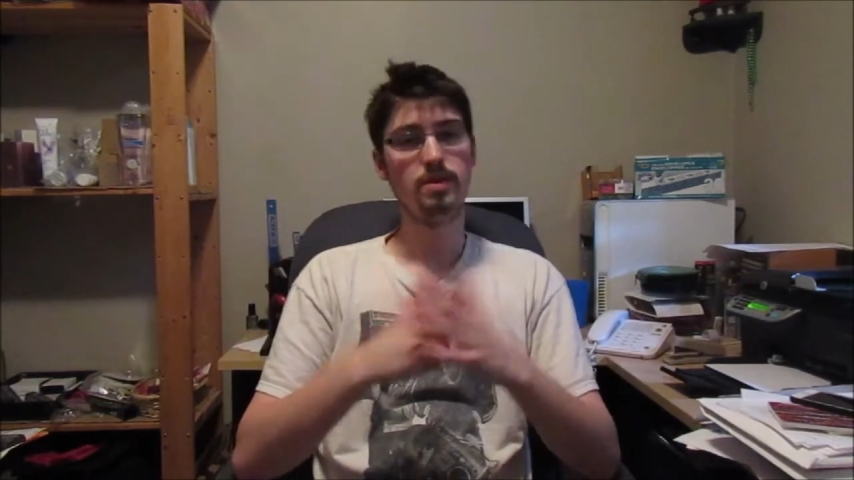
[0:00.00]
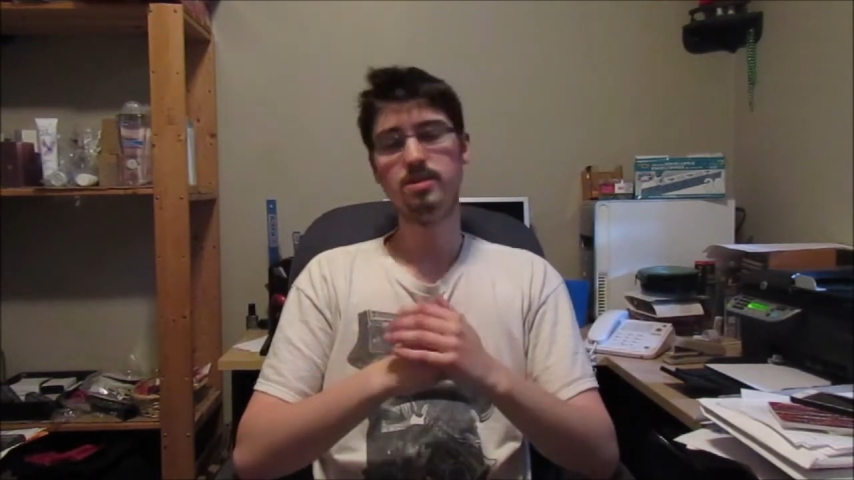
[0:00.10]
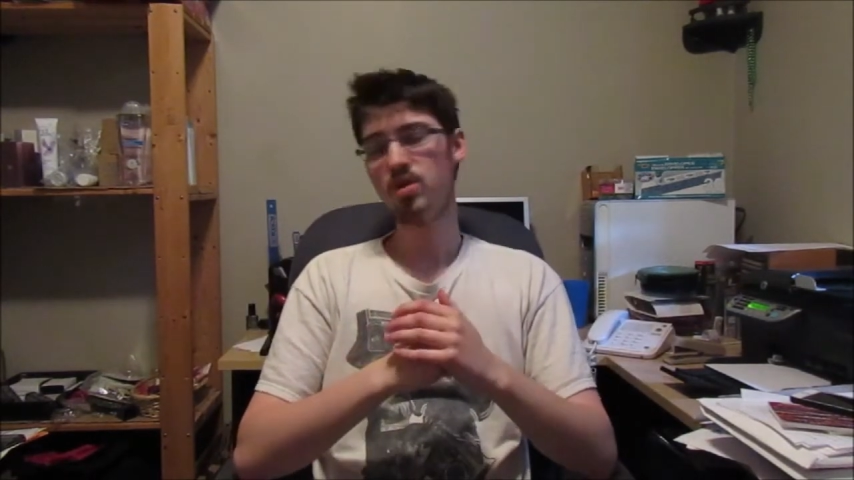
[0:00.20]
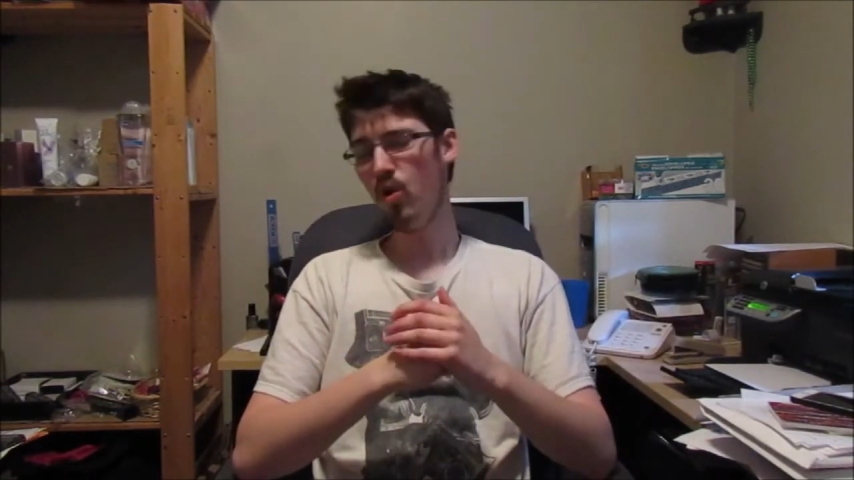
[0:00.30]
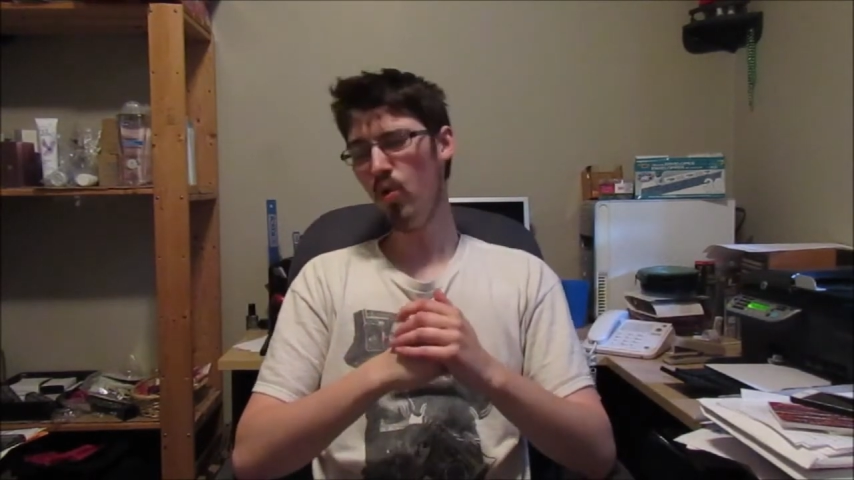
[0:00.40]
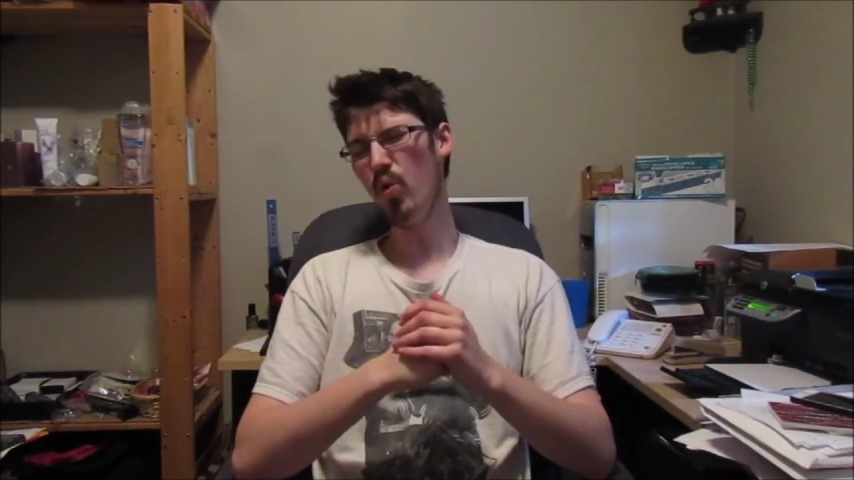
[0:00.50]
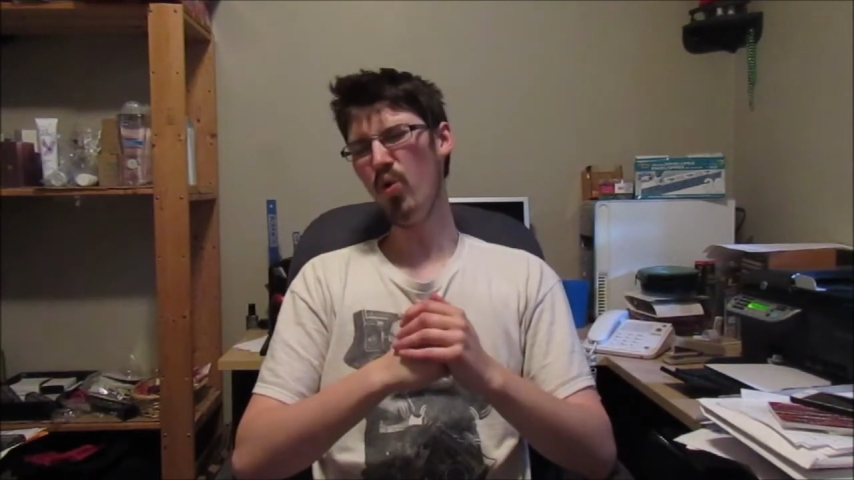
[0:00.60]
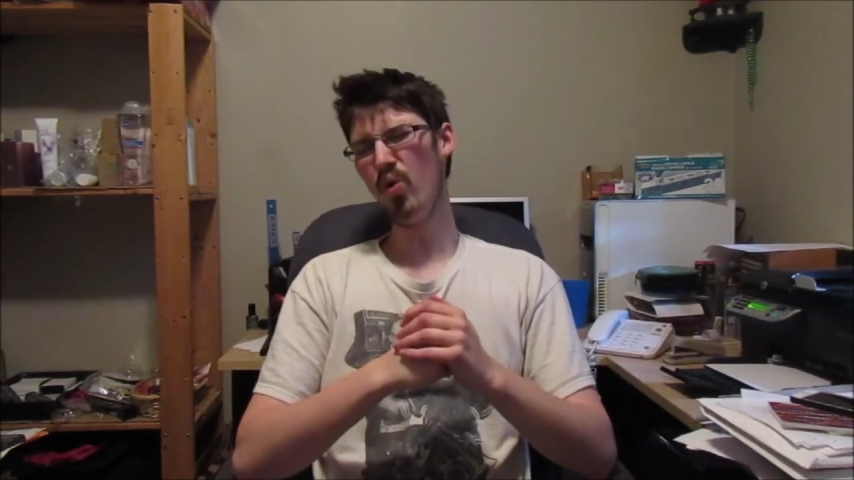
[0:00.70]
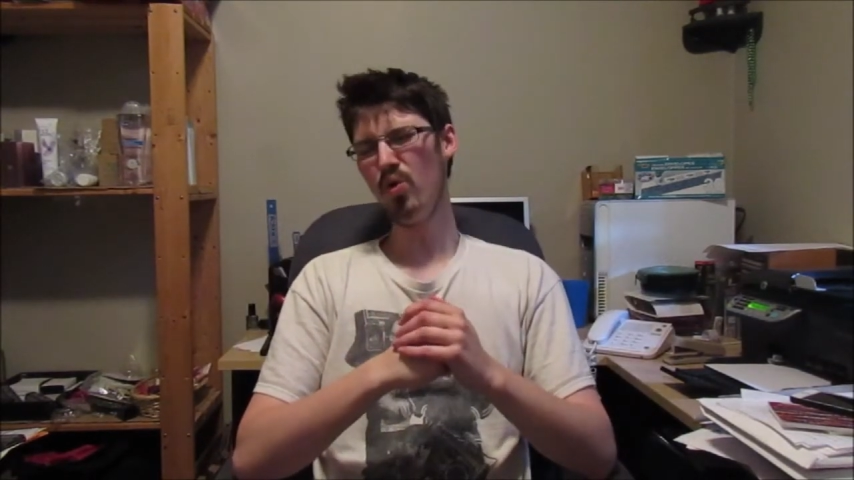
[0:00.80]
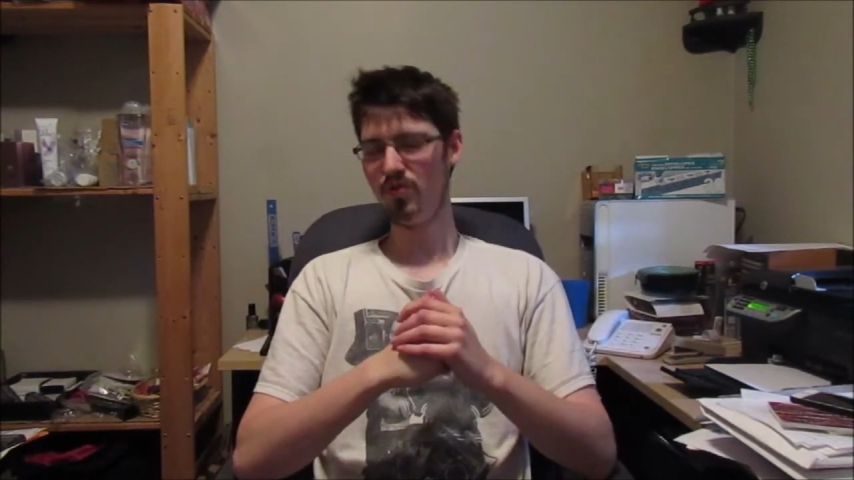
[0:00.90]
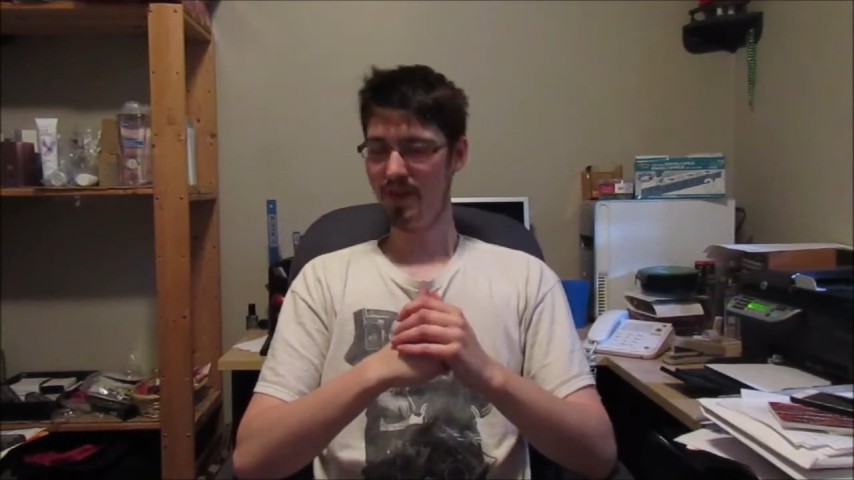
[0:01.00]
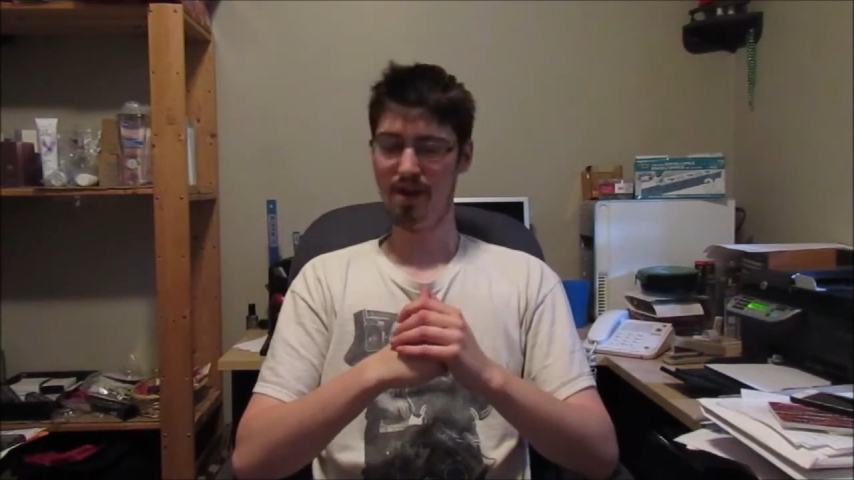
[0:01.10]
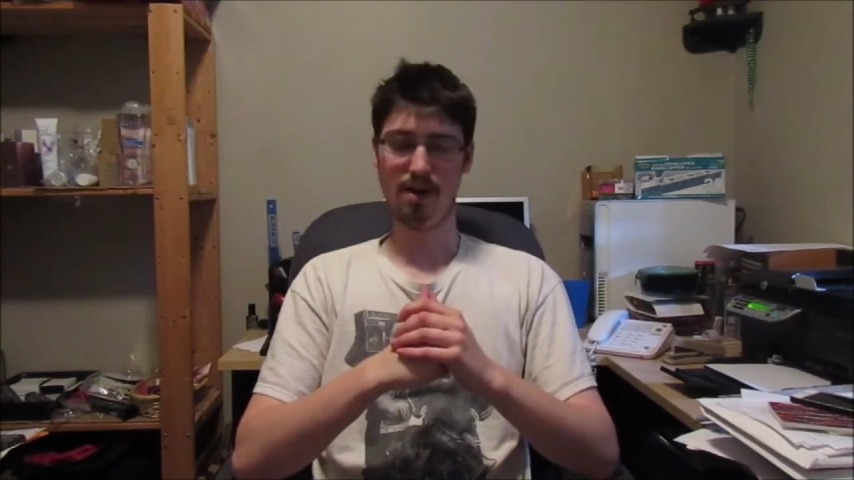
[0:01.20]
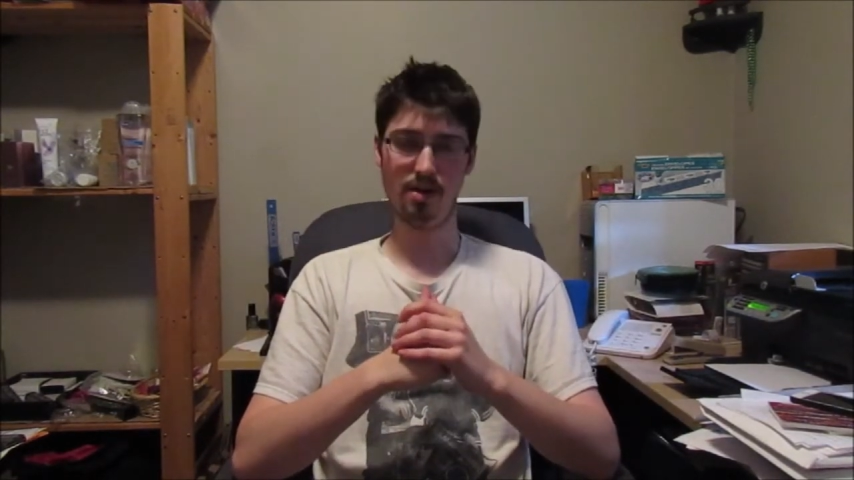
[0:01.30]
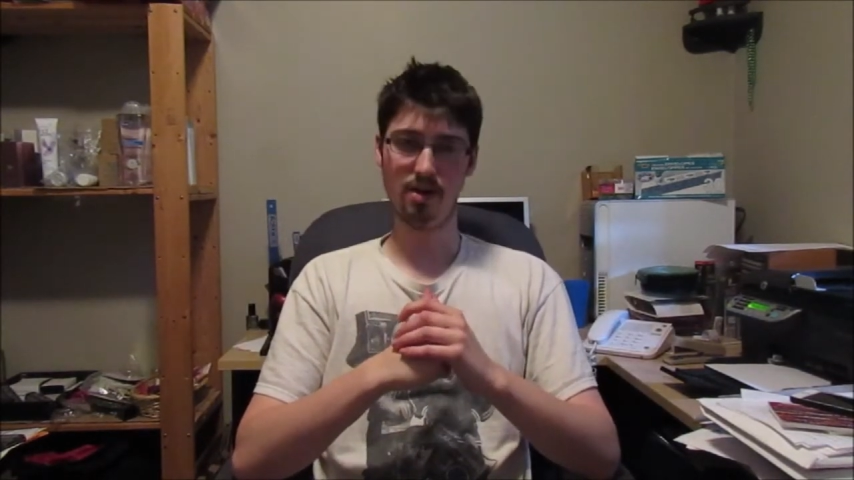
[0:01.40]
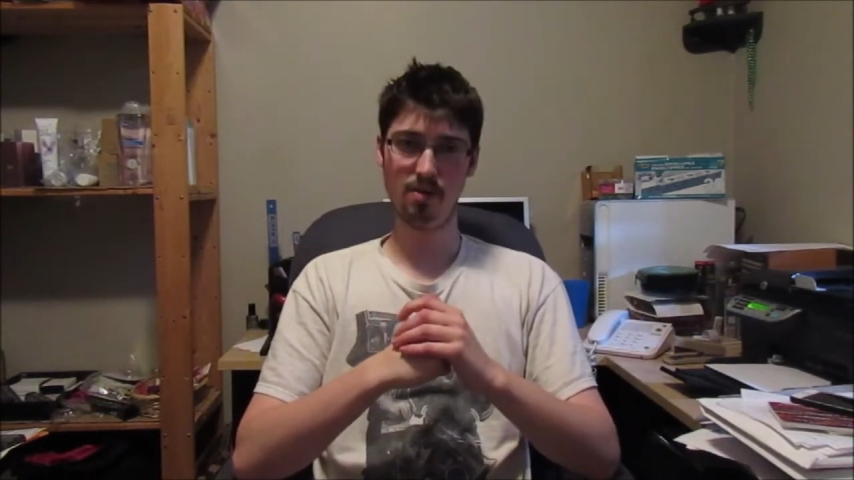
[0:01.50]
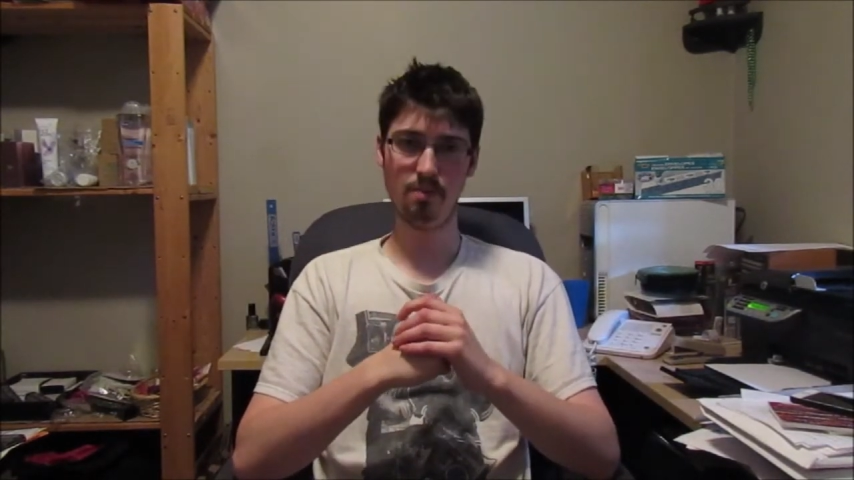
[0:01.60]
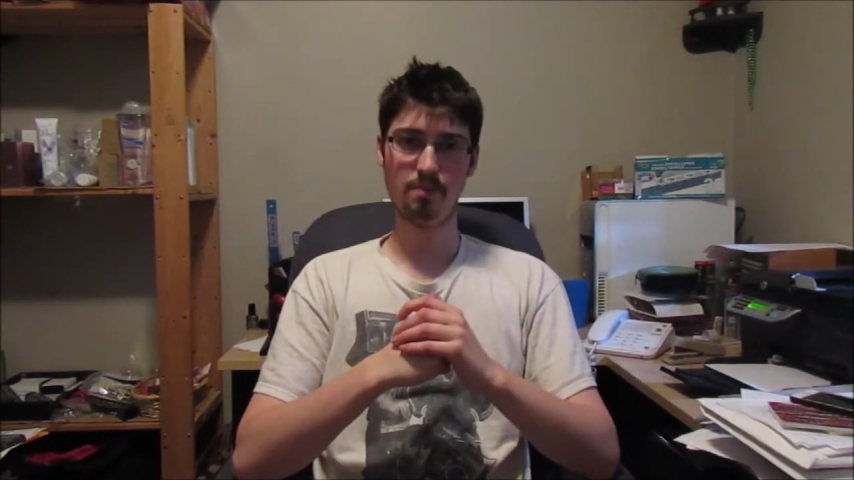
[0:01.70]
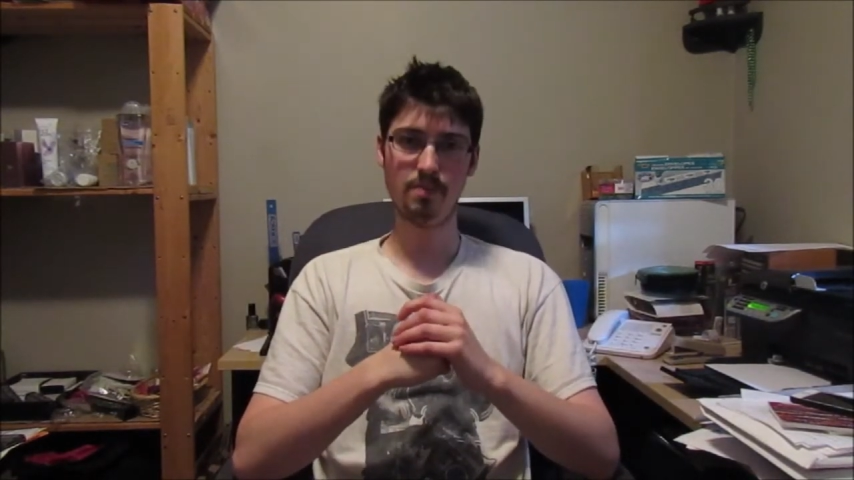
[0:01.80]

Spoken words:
It's cold there, you know?